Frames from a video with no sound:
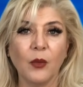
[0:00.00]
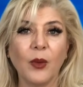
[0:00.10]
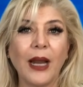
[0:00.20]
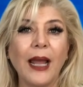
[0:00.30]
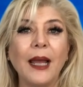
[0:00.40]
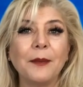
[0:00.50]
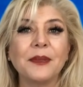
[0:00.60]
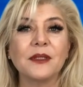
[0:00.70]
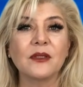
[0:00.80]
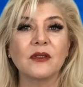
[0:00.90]
What
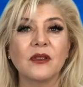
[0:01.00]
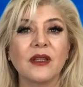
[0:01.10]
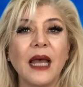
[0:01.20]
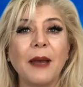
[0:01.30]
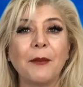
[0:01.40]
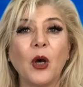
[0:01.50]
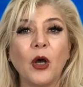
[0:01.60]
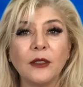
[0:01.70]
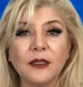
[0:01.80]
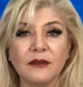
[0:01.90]
happens to that
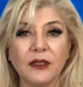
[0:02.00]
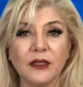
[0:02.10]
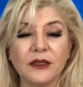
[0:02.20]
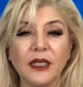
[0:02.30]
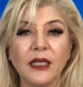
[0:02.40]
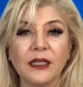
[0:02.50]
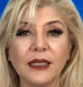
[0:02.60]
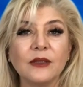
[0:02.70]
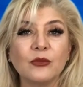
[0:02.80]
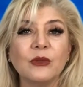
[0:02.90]
part of us
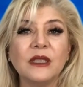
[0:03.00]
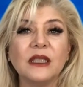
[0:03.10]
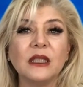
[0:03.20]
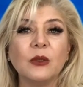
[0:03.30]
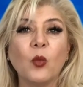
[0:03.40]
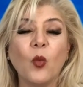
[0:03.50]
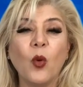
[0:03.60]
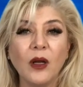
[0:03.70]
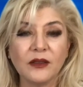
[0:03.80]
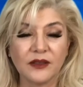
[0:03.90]
that really
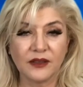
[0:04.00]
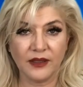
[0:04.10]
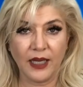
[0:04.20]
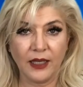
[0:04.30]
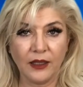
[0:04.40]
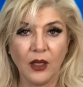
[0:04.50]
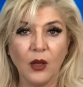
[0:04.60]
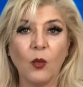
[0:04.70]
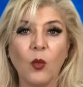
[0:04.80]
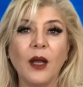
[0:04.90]
wants that,
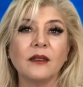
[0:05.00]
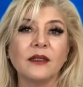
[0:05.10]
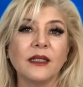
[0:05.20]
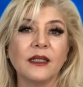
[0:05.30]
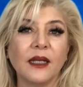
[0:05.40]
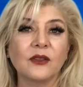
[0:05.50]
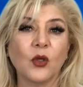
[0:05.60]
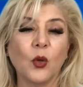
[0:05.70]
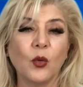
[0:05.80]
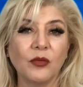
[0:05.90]
while it
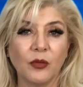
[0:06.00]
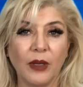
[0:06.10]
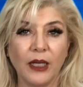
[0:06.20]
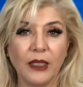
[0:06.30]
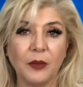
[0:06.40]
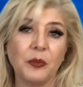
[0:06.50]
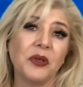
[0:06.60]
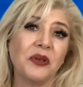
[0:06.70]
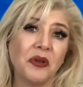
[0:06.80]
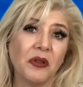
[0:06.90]
gets overridden,
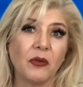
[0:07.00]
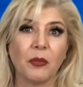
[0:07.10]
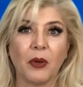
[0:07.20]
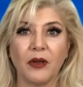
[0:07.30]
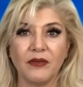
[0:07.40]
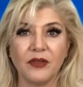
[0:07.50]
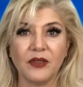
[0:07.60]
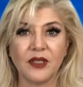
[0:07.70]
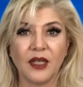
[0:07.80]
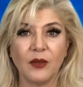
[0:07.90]
but another part of
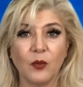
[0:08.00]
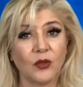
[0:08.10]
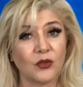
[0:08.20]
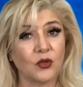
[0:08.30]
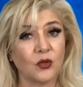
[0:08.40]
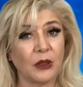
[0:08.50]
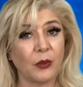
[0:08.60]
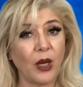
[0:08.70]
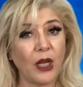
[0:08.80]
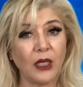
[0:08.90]
us that wants to be
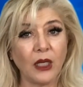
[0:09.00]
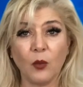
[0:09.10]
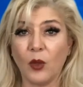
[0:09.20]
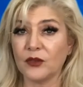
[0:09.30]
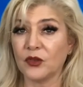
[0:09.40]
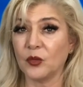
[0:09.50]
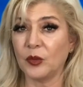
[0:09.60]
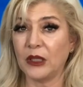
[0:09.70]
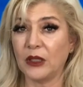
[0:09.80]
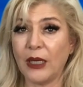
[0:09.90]
right and wants to
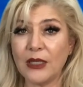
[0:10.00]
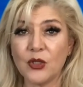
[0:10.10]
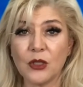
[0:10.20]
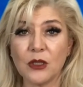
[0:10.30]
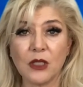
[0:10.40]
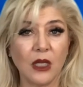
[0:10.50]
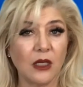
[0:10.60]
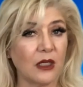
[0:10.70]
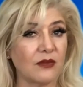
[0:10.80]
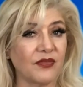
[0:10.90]
be righteous and
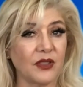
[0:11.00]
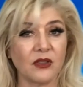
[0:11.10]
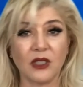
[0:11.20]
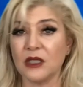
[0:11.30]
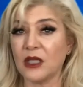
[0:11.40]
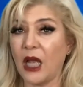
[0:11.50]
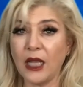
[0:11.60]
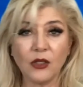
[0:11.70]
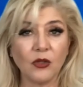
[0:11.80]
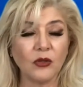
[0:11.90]
feels
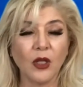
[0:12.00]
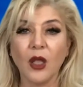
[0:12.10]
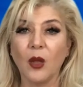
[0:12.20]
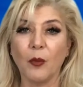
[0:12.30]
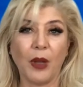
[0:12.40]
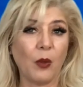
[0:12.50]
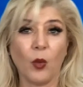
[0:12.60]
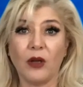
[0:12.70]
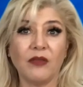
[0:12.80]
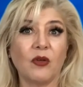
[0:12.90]
entitled by
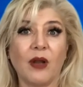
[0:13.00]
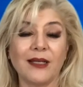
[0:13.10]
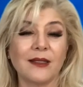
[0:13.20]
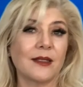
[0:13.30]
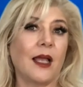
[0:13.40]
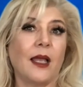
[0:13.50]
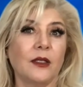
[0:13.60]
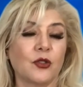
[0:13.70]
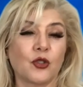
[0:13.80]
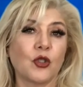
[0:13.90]
whatever I say
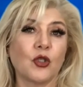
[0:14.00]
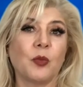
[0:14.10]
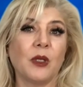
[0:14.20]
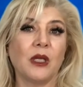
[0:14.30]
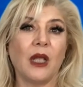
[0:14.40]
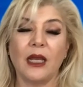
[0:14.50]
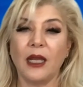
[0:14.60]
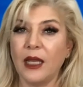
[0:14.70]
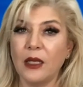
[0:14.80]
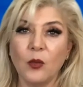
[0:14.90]
it should be, and
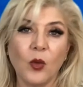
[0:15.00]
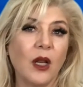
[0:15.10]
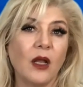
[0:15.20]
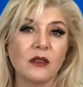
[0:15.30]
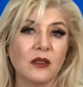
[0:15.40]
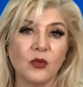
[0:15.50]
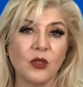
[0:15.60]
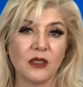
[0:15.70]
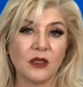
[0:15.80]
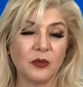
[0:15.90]
anyone else who
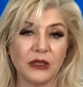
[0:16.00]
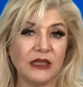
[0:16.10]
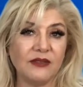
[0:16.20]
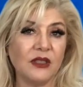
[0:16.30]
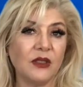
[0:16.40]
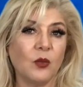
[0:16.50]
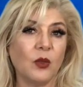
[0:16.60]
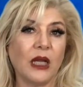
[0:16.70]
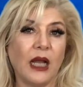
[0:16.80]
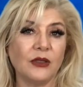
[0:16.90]
doesn't believe in the
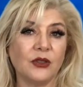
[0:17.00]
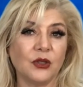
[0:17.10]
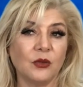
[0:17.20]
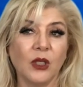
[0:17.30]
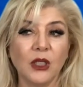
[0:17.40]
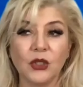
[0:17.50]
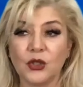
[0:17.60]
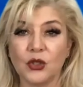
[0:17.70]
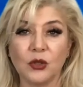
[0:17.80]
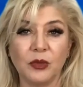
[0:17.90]
way I do
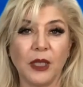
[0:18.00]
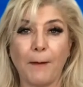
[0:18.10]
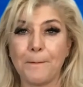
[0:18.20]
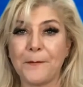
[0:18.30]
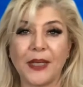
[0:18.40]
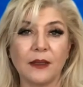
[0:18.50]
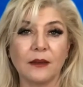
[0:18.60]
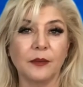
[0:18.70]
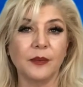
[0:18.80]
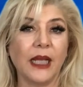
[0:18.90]
should be
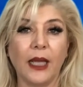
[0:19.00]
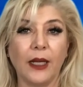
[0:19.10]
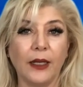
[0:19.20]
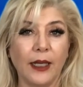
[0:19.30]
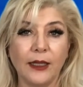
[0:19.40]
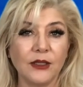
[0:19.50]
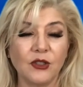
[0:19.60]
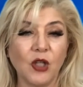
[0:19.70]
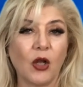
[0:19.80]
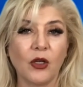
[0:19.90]
beheaded and is
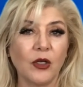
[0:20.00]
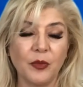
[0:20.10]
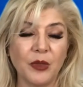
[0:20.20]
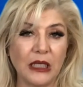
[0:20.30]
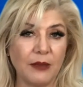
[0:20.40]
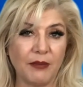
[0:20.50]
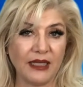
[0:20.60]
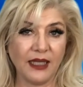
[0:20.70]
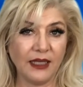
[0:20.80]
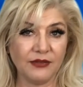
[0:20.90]
not going to be in
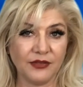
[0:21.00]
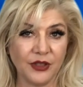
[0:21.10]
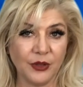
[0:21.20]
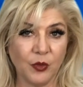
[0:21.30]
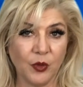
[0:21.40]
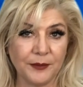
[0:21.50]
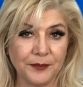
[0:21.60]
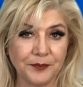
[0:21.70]
my life anymore.